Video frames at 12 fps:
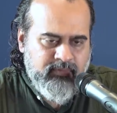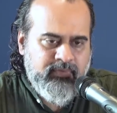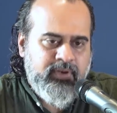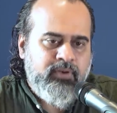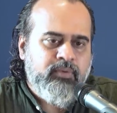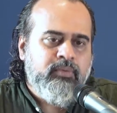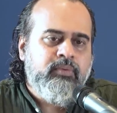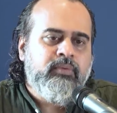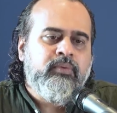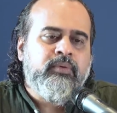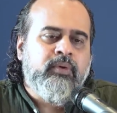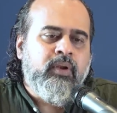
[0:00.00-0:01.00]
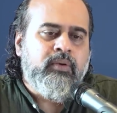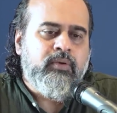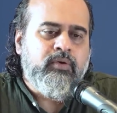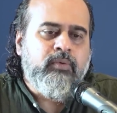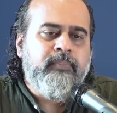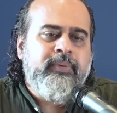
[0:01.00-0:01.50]
when you
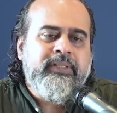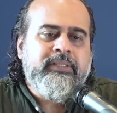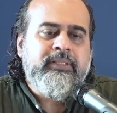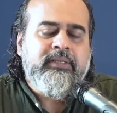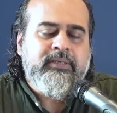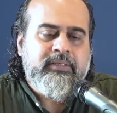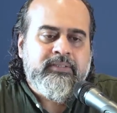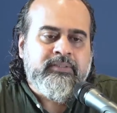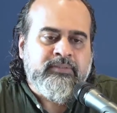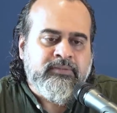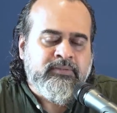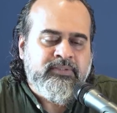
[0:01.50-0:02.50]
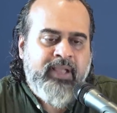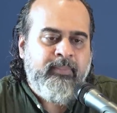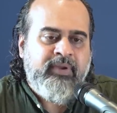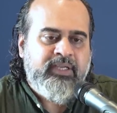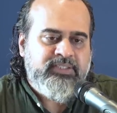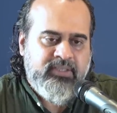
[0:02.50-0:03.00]
open the
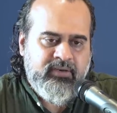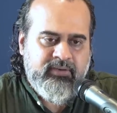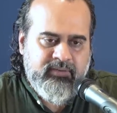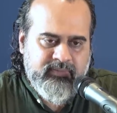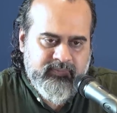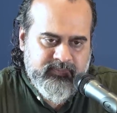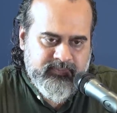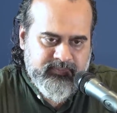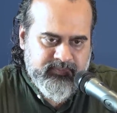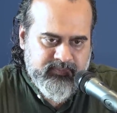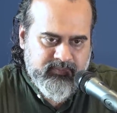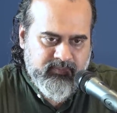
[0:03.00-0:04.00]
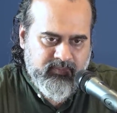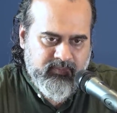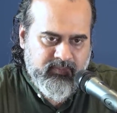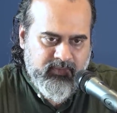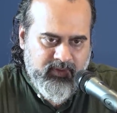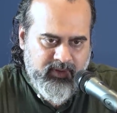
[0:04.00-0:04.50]
camera shutter,
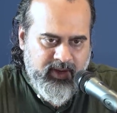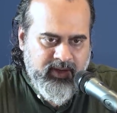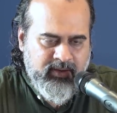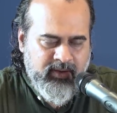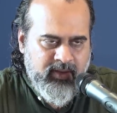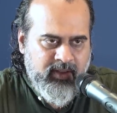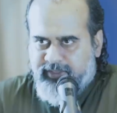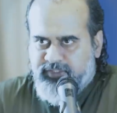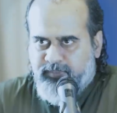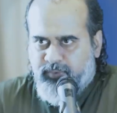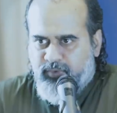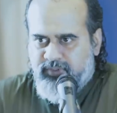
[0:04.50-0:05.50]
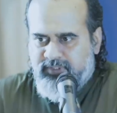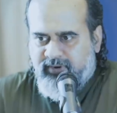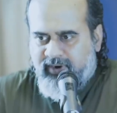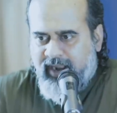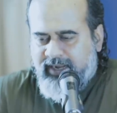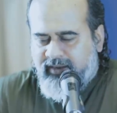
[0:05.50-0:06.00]
right?
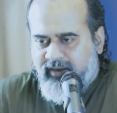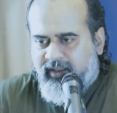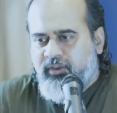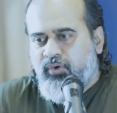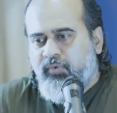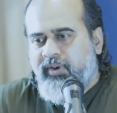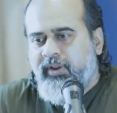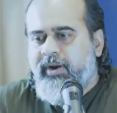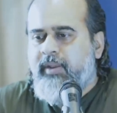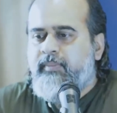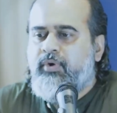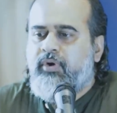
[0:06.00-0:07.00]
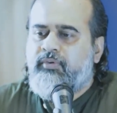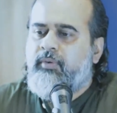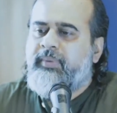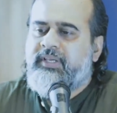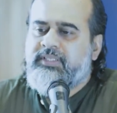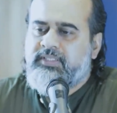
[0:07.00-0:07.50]
Exposed rightly, you will get a
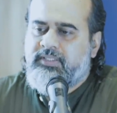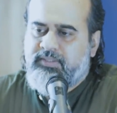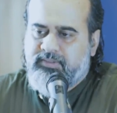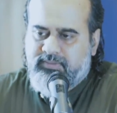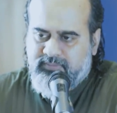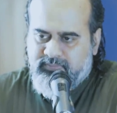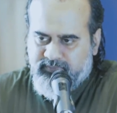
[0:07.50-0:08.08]
beautiful picture.